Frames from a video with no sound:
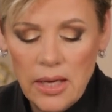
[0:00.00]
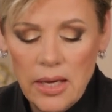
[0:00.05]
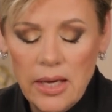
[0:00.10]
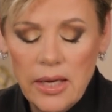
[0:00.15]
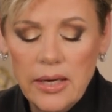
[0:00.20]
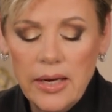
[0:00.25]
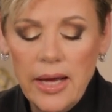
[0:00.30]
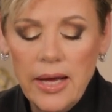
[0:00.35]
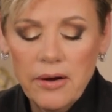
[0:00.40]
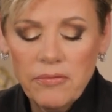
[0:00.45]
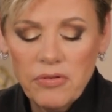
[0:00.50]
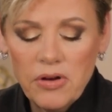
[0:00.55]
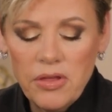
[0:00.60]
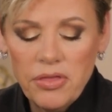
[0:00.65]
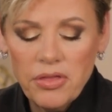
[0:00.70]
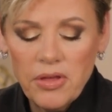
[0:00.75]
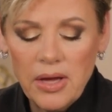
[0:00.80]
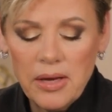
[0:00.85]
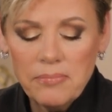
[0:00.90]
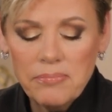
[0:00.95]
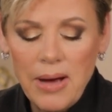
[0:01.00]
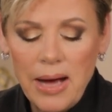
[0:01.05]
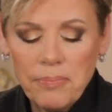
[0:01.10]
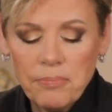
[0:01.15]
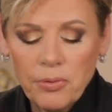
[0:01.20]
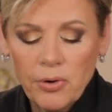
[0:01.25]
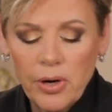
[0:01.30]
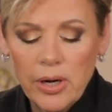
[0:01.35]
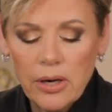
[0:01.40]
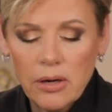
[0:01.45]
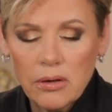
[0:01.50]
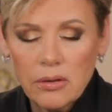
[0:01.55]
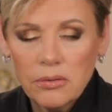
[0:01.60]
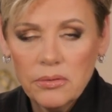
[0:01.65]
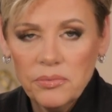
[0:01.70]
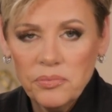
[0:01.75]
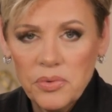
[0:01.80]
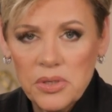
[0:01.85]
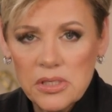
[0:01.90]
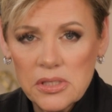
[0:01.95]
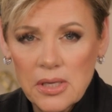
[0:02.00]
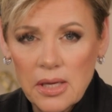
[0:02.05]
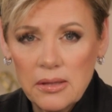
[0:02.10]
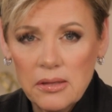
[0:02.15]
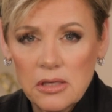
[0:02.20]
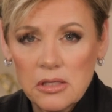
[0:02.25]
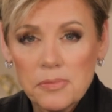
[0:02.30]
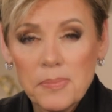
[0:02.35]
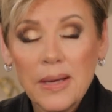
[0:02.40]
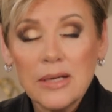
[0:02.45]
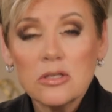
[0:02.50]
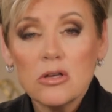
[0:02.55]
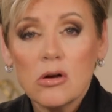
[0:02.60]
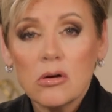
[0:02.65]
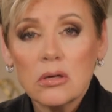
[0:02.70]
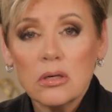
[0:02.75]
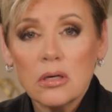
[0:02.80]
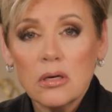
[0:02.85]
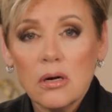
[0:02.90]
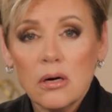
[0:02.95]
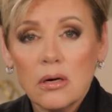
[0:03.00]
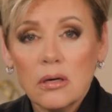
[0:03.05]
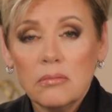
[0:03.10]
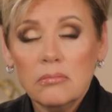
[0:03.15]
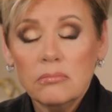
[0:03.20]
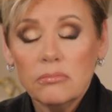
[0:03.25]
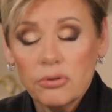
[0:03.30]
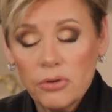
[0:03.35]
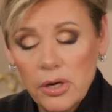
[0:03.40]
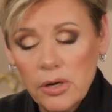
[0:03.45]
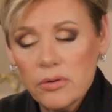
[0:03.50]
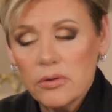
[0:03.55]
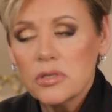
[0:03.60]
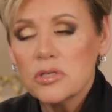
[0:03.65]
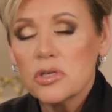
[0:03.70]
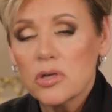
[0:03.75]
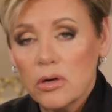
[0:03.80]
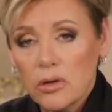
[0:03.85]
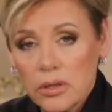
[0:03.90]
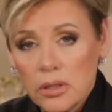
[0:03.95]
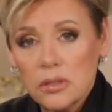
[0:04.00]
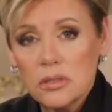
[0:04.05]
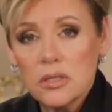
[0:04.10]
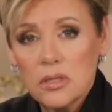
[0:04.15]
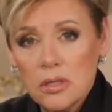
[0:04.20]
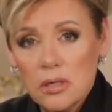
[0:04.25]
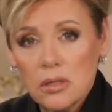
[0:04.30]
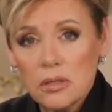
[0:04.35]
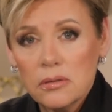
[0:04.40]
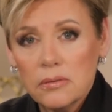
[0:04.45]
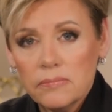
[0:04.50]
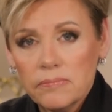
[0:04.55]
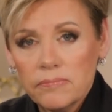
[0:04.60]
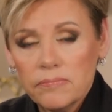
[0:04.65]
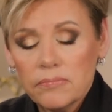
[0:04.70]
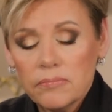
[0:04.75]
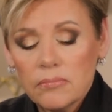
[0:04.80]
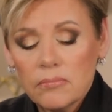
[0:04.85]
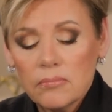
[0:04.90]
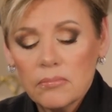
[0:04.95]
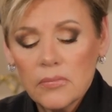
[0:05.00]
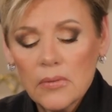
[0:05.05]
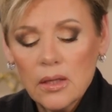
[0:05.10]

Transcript: in everything by prayer, and we say this by talking to God. Prayer is talking to God. Yes.